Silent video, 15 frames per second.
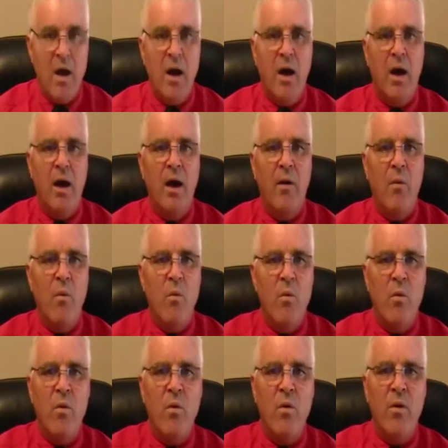
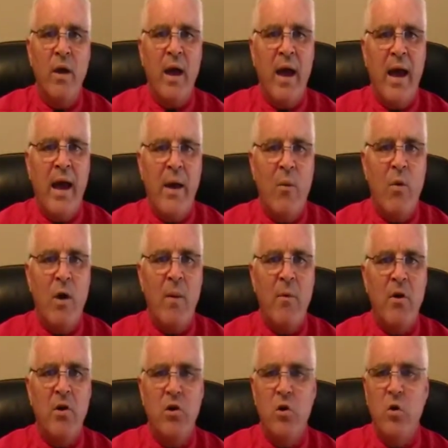And what I'm
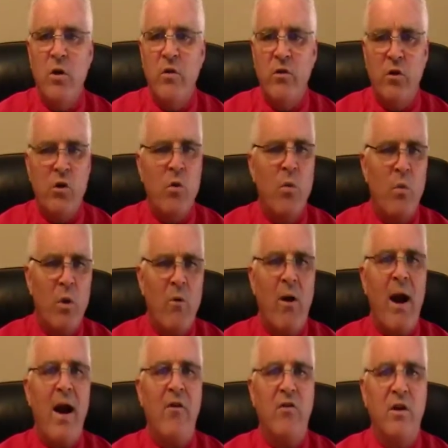going to do is we were
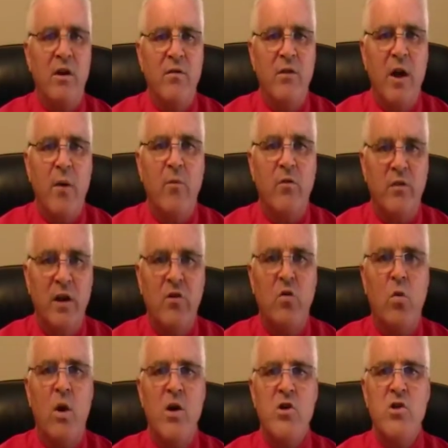asked to develop 6
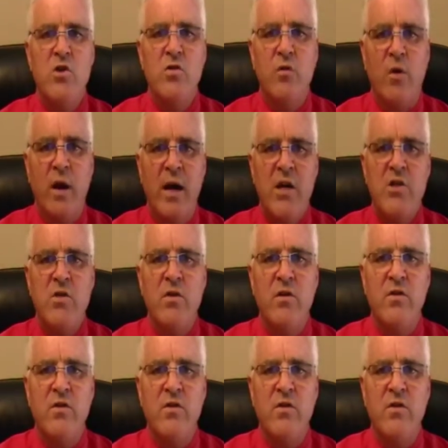questions for each of the